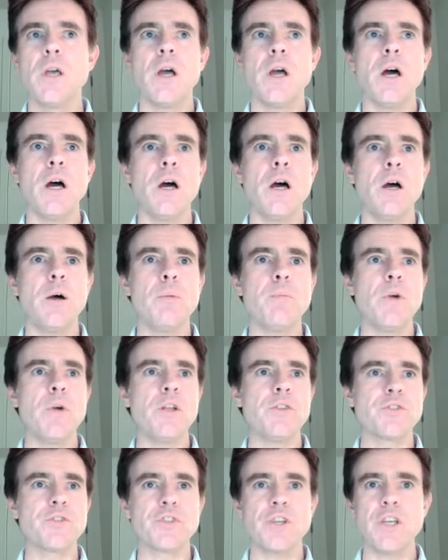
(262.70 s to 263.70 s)

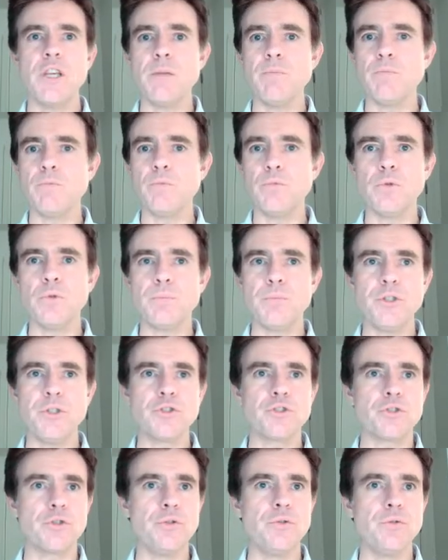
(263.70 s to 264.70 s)
The same would be
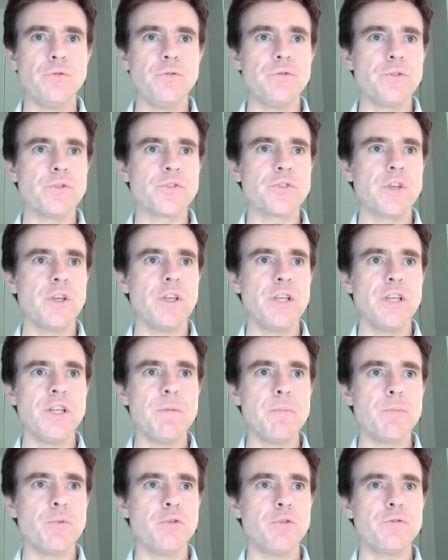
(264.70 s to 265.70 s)
true for, say, an
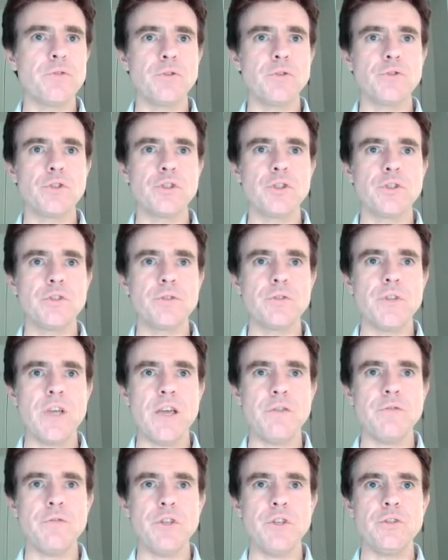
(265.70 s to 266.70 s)
input function
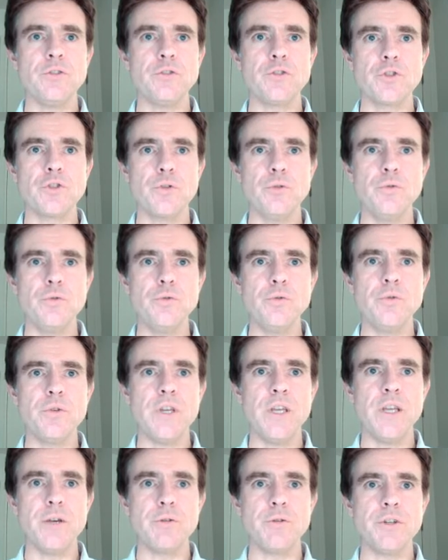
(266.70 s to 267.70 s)
fin2.
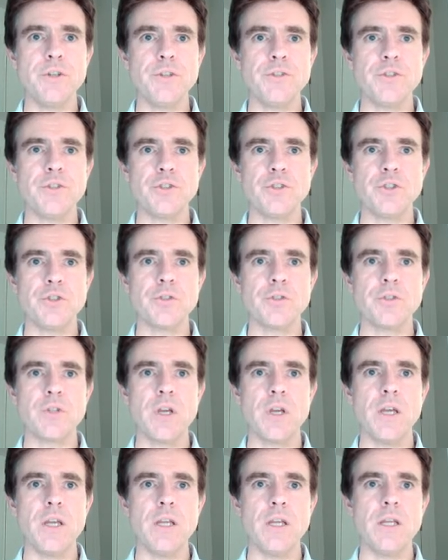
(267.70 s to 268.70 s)
Here it is. It's just
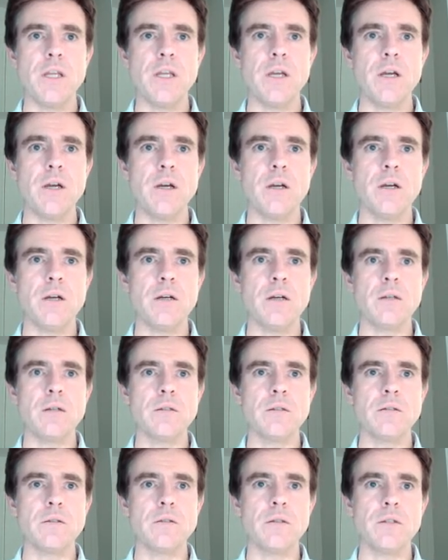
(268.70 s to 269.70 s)
a
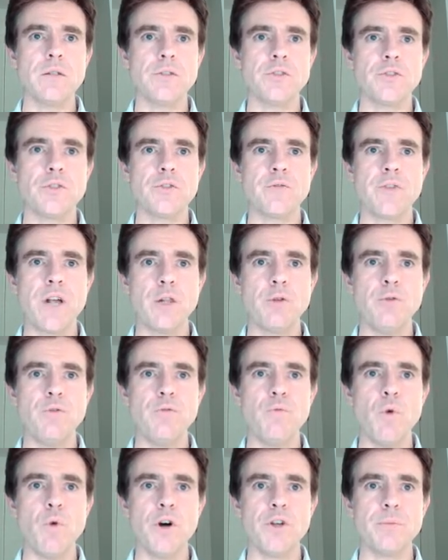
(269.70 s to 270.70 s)
value
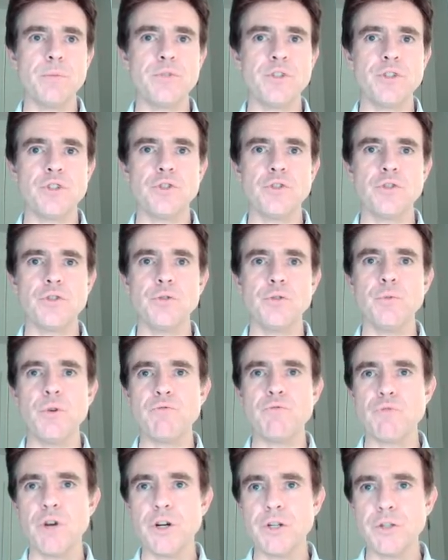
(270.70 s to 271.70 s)
of 1 at position 2. We
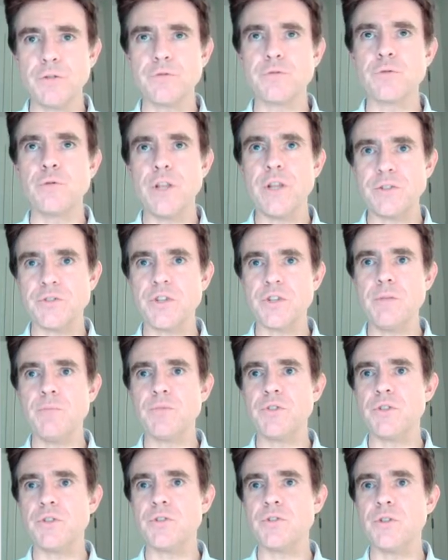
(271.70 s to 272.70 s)
run it through that same
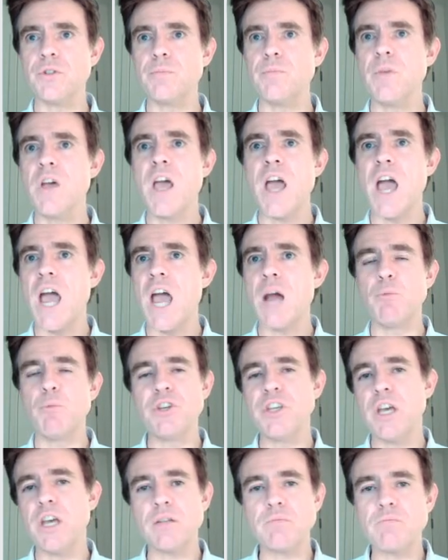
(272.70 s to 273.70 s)
system, and we
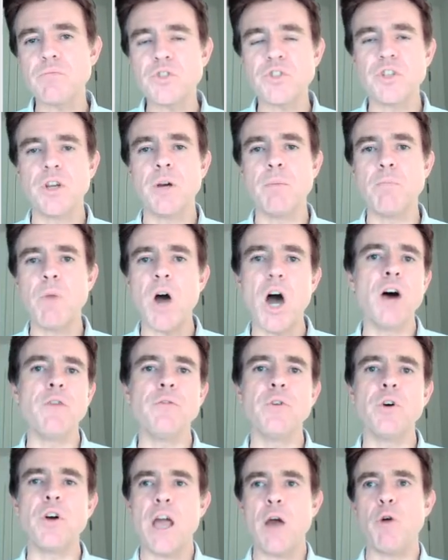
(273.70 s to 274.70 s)
get some
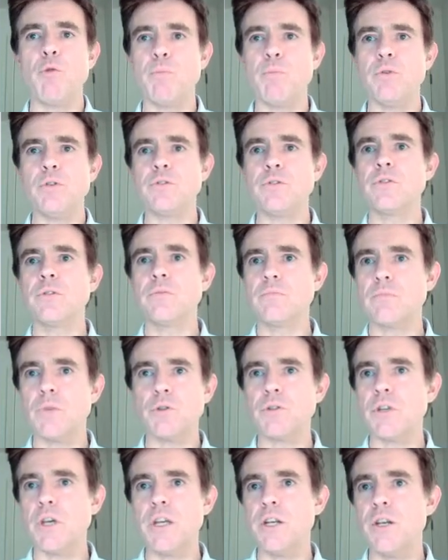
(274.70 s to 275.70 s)
other output.
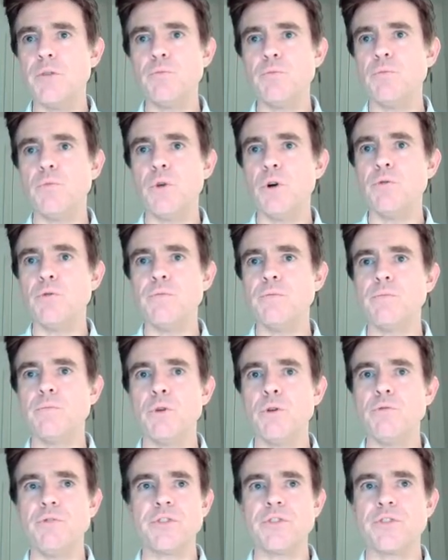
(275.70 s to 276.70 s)
Okay, and it
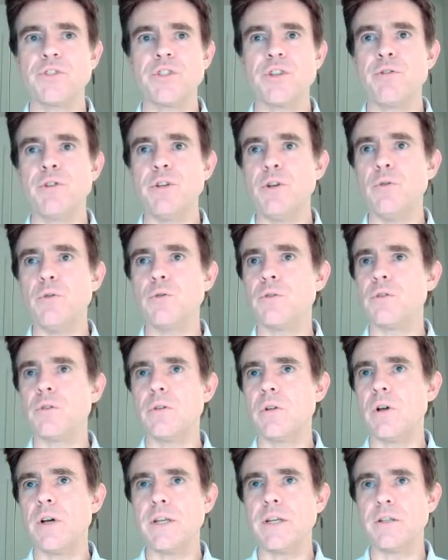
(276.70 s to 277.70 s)
won't necessarily look
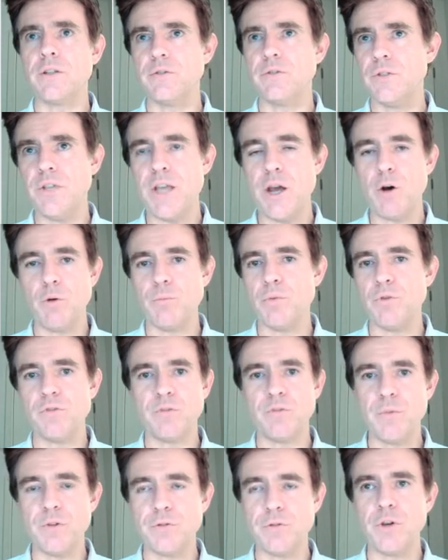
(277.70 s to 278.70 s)
like the output
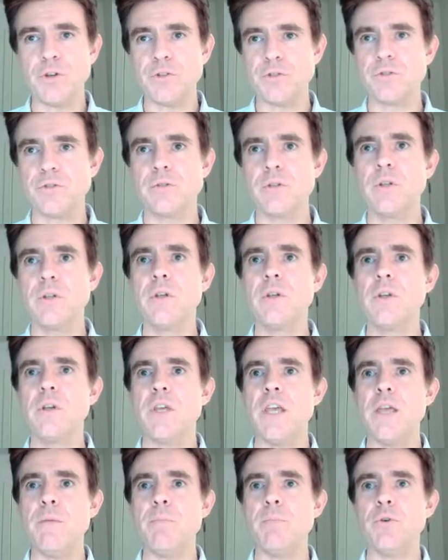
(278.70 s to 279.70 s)
from the first
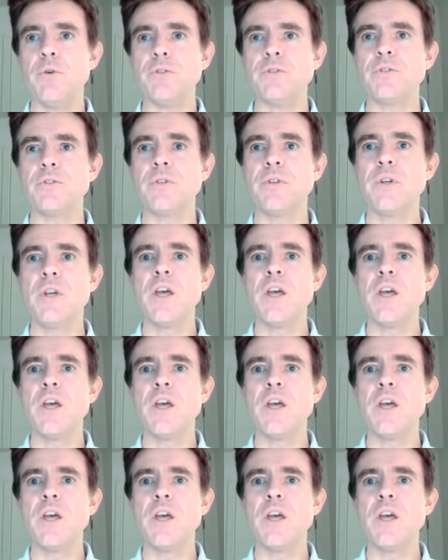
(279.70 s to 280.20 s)
input.